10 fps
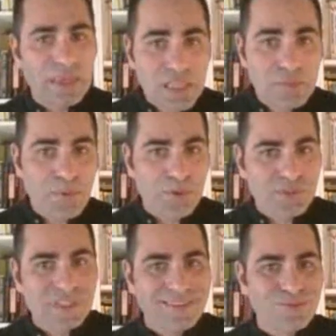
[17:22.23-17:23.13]
yin
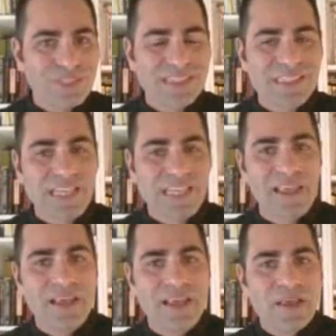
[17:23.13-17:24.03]
person, we can
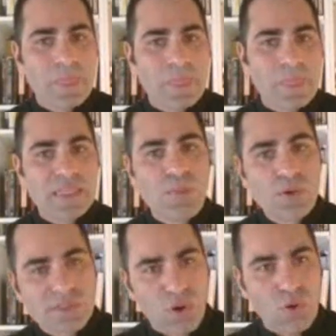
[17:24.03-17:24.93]
say, is
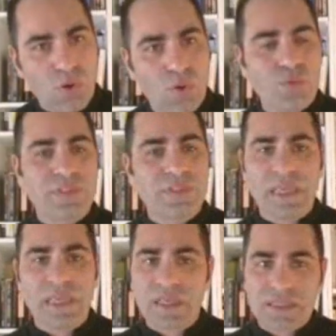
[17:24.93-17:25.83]
more slow,
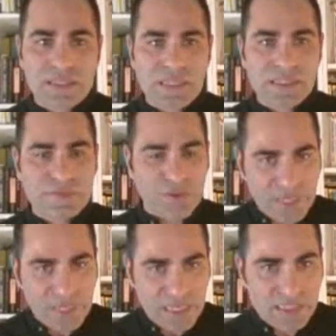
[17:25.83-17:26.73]
taking things
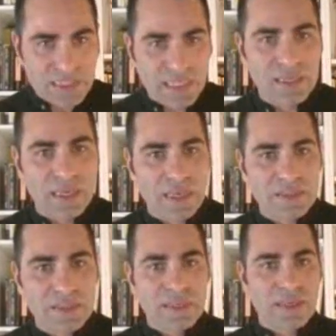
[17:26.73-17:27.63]
very easy,
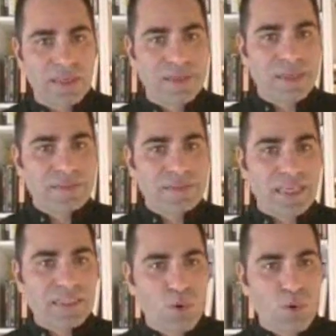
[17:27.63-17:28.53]
and
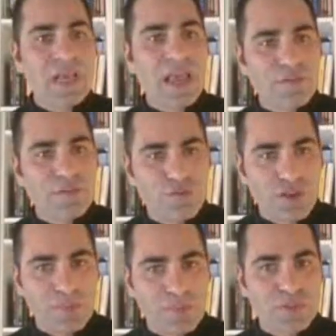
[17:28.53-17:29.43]
takes more time
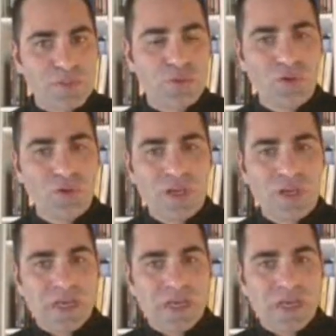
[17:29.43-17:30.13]
for him to